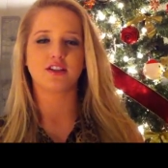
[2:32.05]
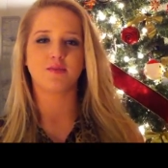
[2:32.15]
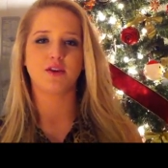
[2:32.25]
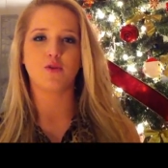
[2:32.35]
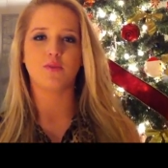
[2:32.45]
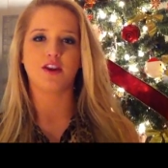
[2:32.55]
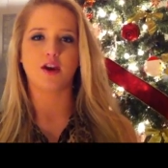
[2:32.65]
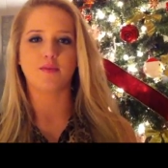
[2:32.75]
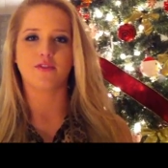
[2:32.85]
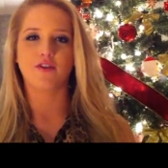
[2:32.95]
he's going to be
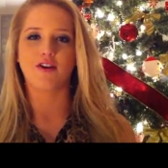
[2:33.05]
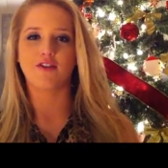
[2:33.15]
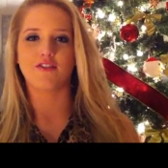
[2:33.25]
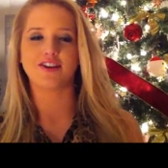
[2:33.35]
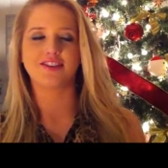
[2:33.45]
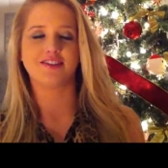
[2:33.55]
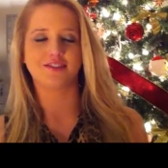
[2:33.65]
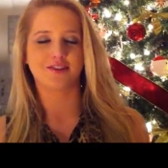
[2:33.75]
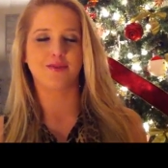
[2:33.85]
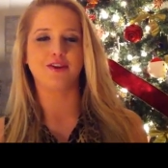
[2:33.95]
opening up for all of us, and
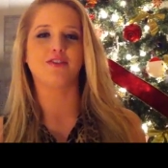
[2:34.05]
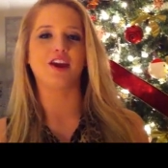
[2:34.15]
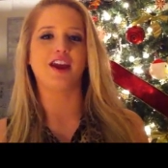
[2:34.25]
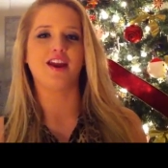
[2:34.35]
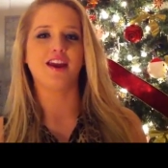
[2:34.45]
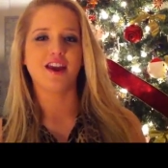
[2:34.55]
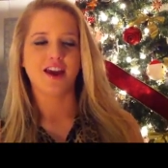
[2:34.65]
it's going to be great.